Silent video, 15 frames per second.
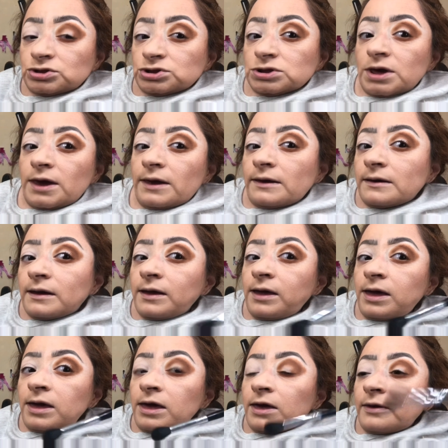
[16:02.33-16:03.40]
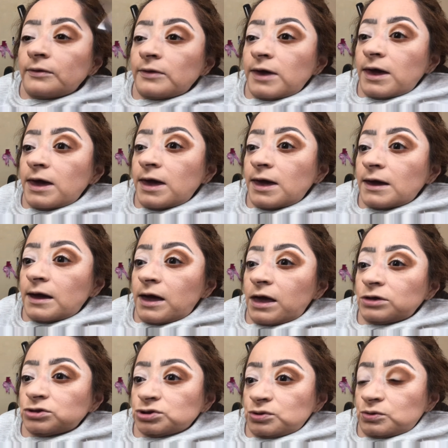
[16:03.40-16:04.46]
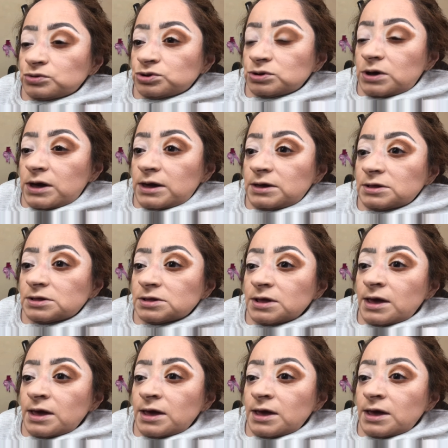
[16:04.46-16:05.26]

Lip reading: shade that I showed you guys,